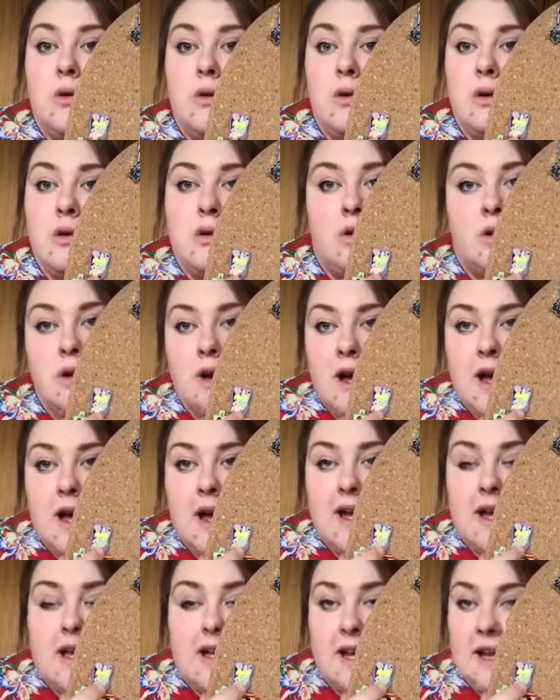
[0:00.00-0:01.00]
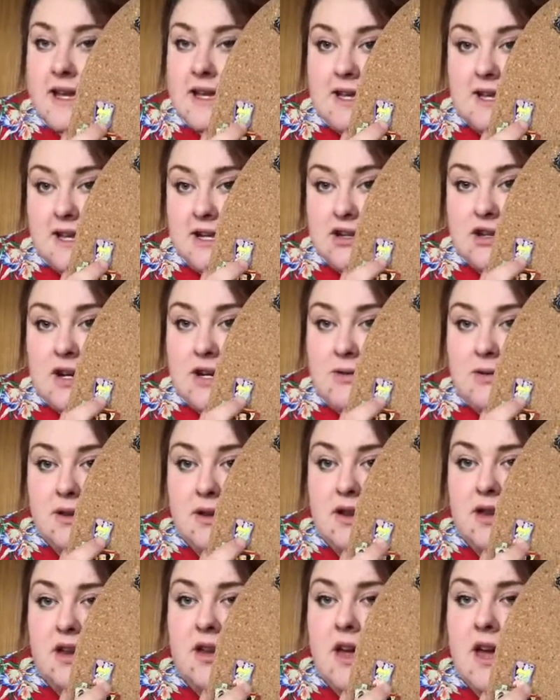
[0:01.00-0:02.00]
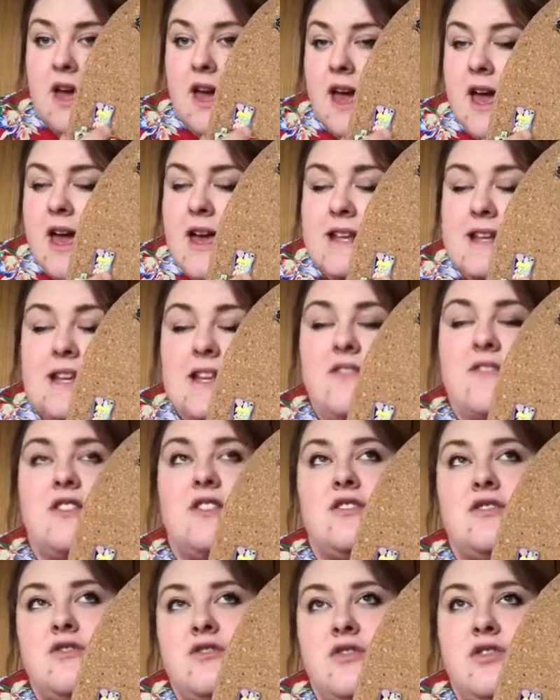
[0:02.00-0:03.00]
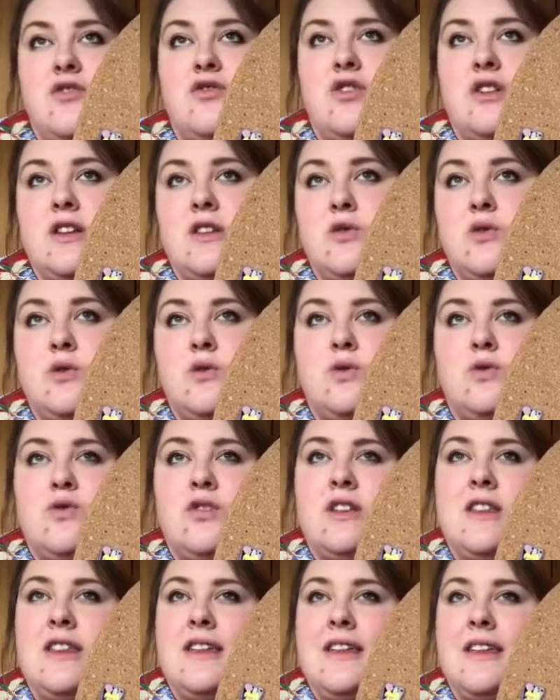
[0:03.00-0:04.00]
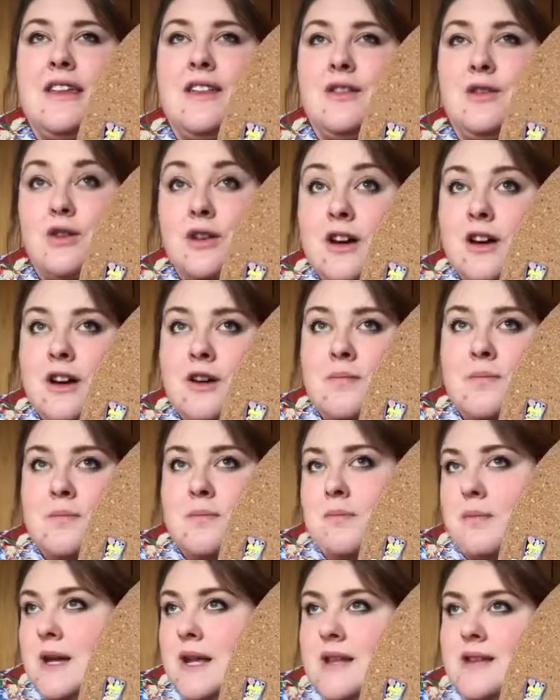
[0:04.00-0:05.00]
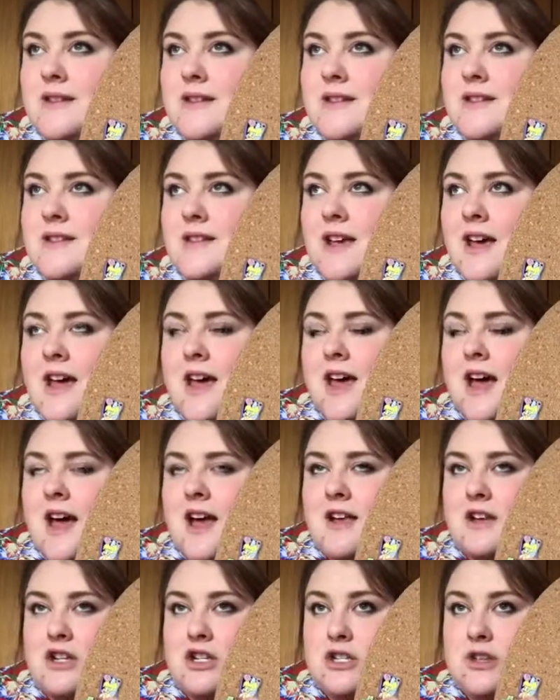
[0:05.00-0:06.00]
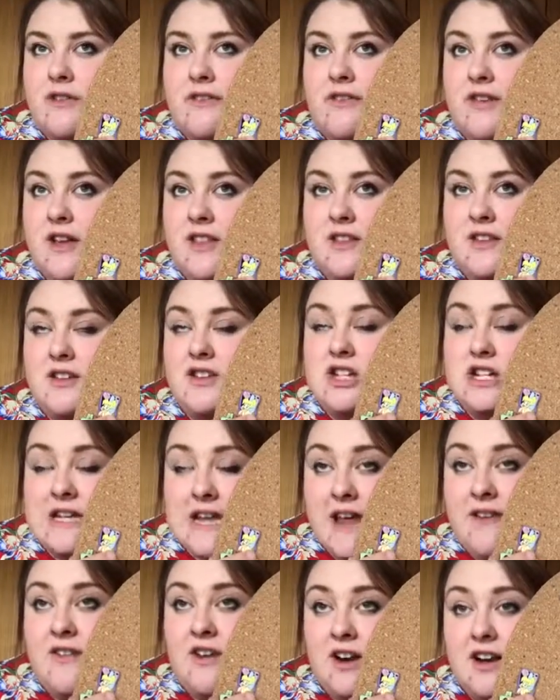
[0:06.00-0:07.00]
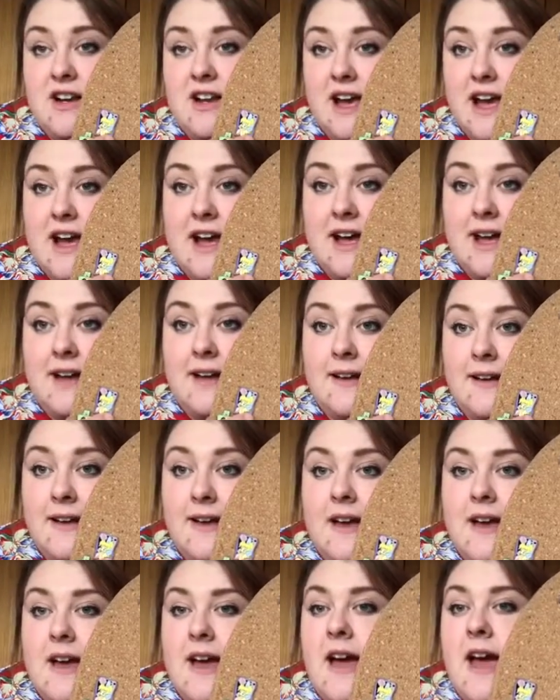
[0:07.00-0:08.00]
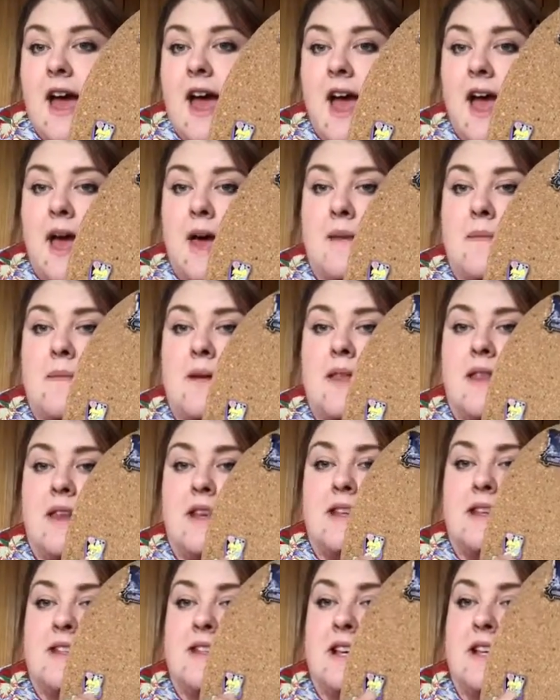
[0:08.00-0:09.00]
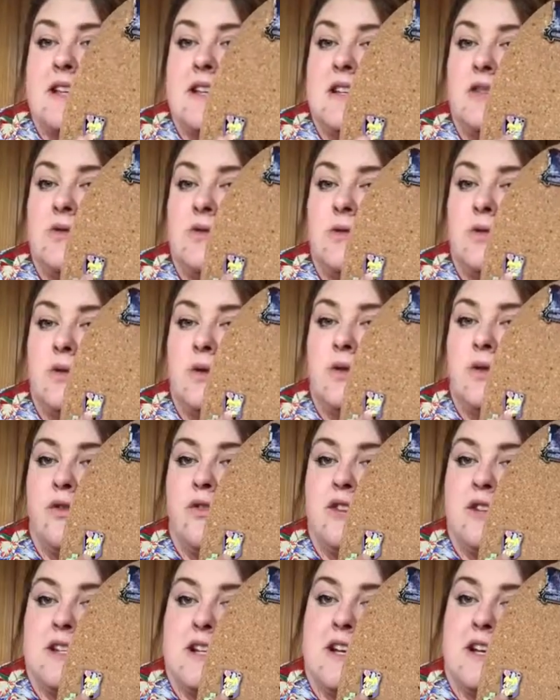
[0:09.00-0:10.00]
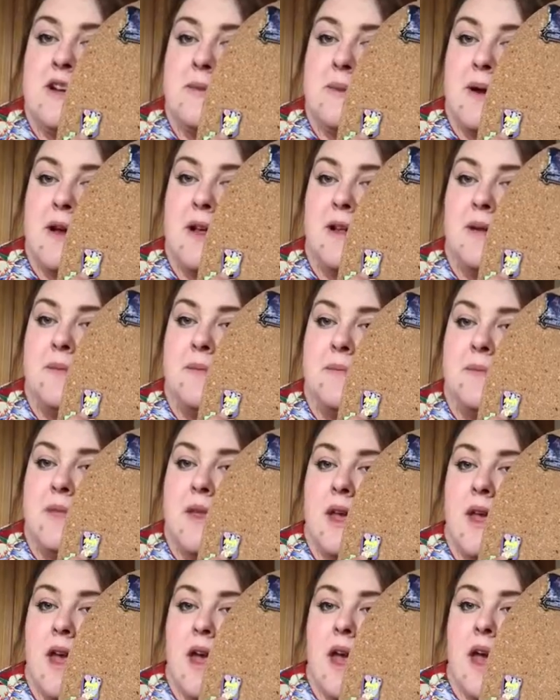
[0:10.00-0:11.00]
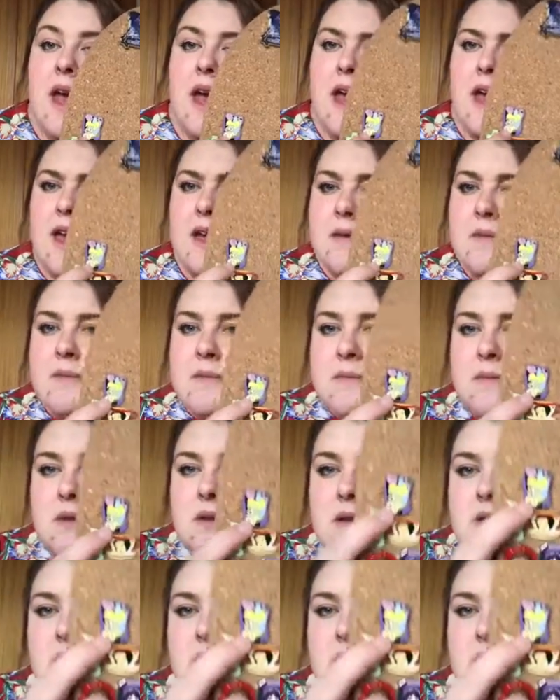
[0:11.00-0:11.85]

oh, oh, can I, can I trade with you? I didn't even you know, really look at her pins. It's just the fact that she never had a hank. Um, and I decided, oh, we'll go for Tinkerbell. Um,